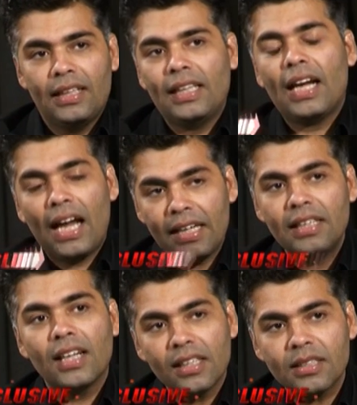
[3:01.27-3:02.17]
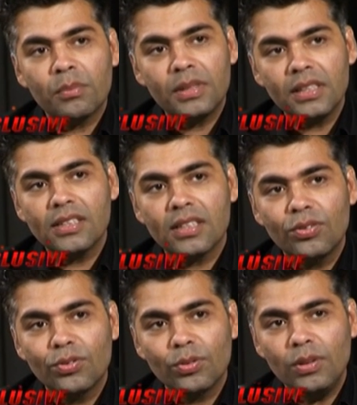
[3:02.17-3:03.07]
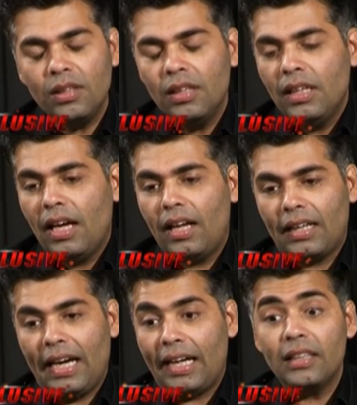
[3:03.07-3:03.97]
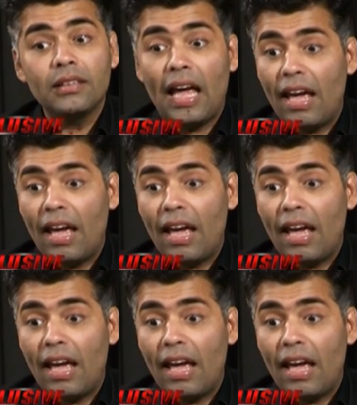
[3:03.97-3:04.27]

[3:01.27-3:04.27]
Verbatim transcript: that I hadn't done something this unusual, and I hadn't